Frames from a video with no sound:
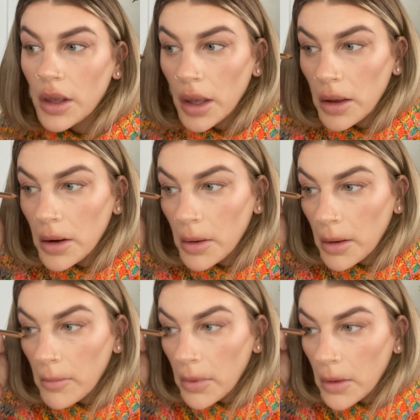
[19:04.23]
Okay, and I'm
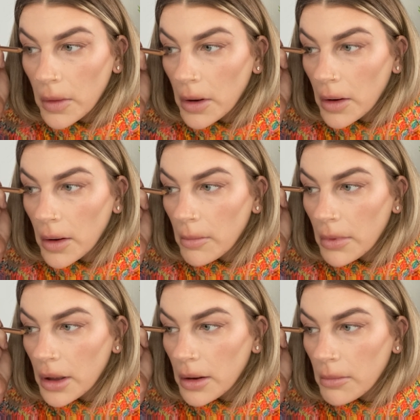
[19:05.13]
gonna put a little on
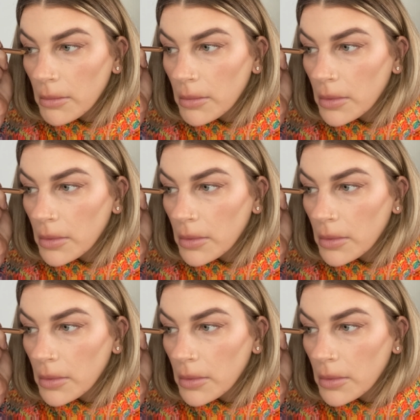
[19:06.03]
bottom.